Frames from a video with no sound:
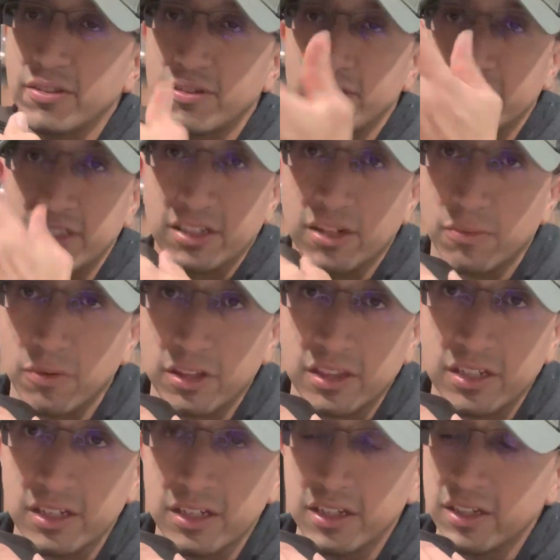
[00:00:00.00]
so it doesn't come with
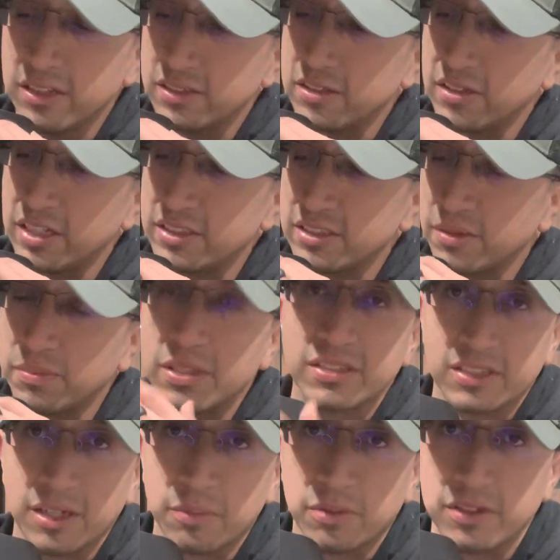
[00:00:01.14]
it. So that's something
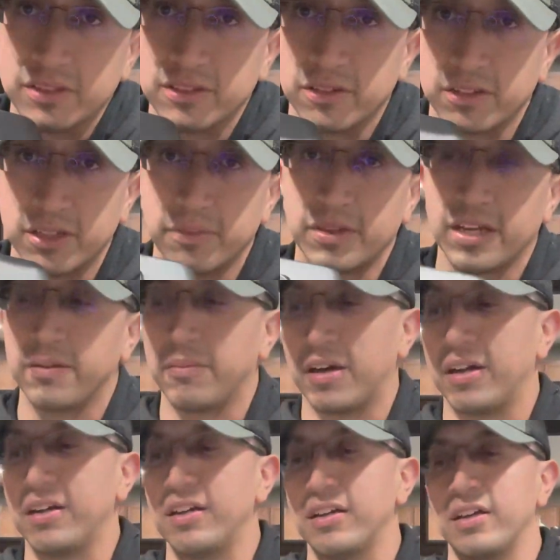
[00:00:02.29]
separate. So keep that in
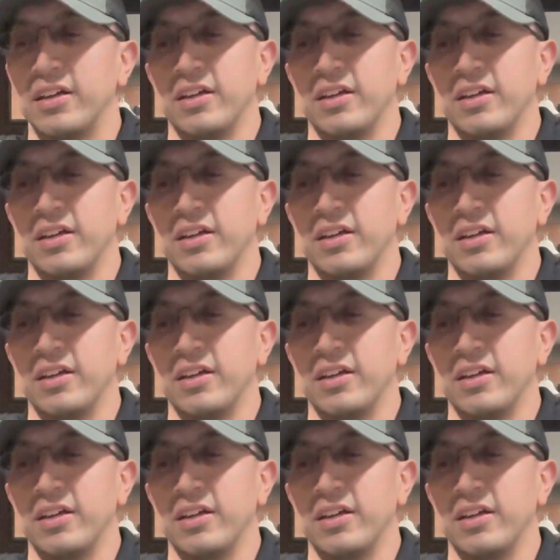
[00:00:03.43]
mind.